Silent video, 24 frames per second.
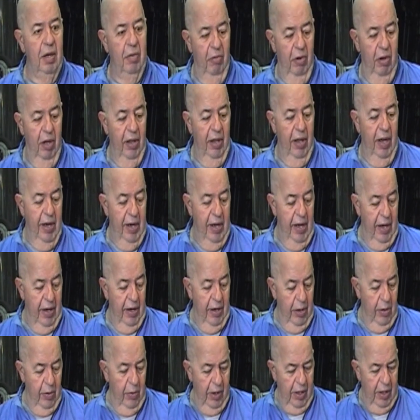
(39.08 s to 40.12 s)
really I need a
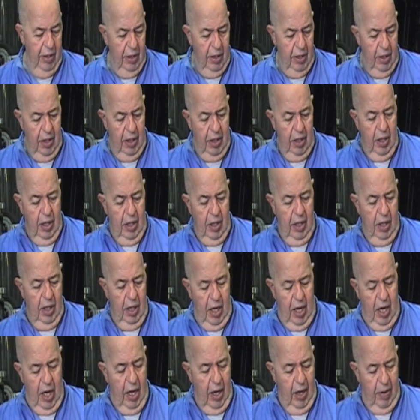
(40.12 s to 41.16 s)
new one.
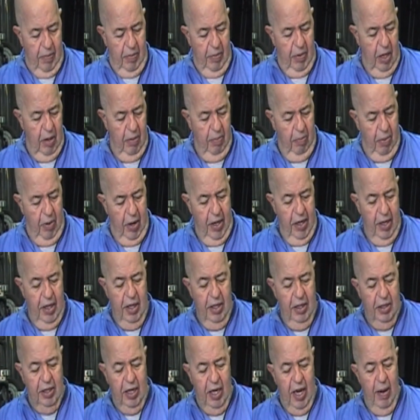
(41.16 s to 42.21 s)
Uh, but
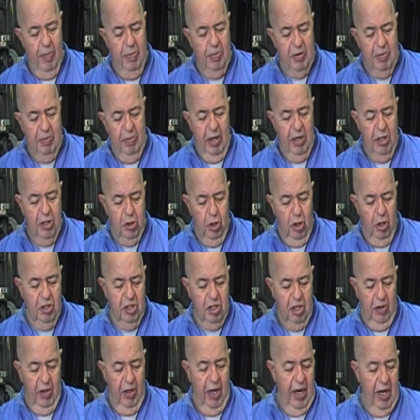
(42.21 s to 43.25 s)
it keeps my
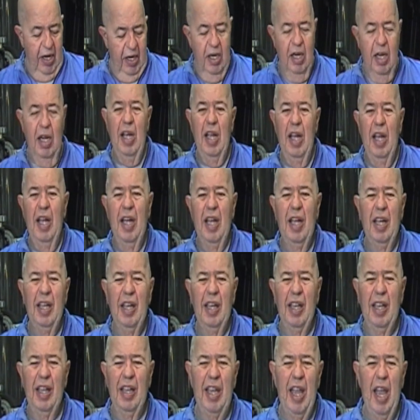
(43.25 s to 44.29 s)
shirts clean
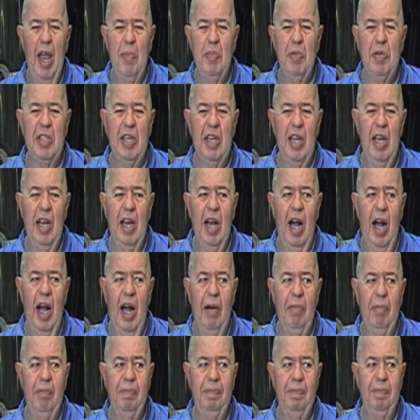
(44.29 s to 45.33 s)
and keeps the
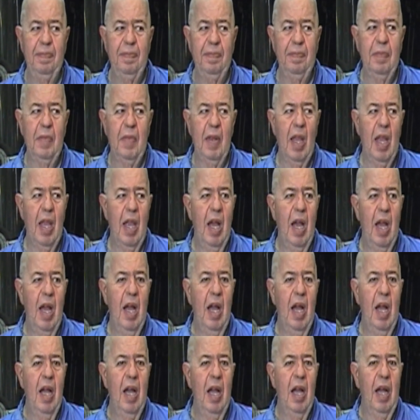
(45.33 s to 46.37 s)
uh,
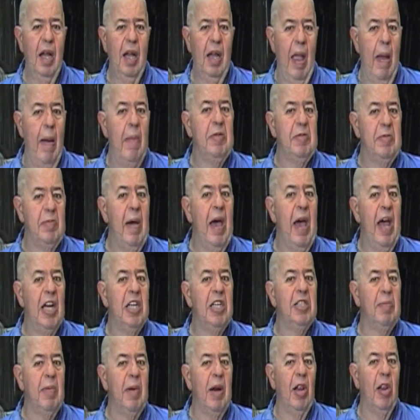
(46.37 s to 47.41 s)
keeps
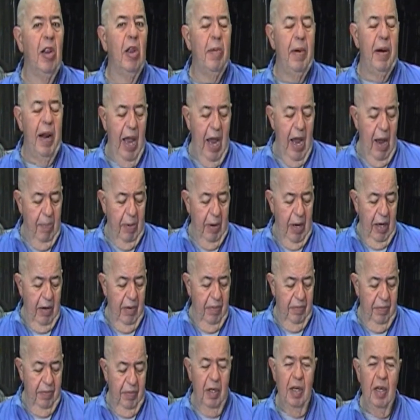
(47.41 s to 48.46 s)
management a little bit happy.
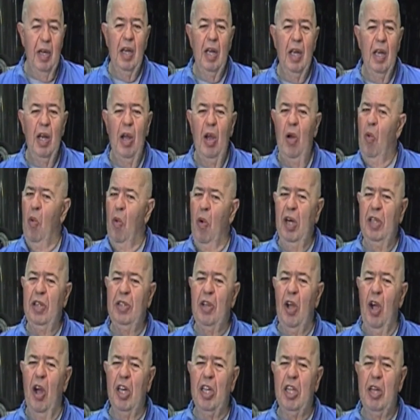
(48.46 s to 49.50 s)
I'm going to
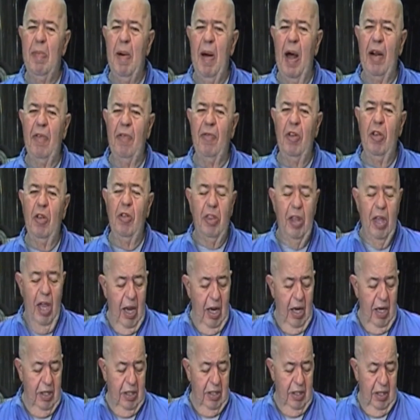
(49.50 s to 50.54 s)
talk to you about a few
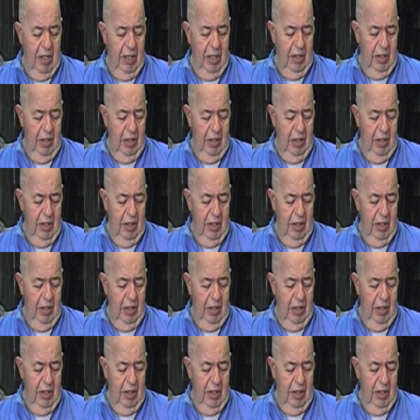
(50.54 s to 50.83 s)
things.